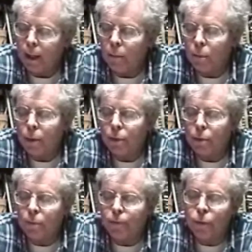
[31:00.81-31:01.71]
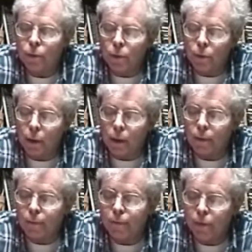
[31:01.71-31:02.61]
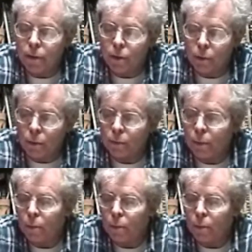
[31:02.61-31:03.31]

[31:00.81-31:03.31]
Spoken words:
One other footnote on fresco.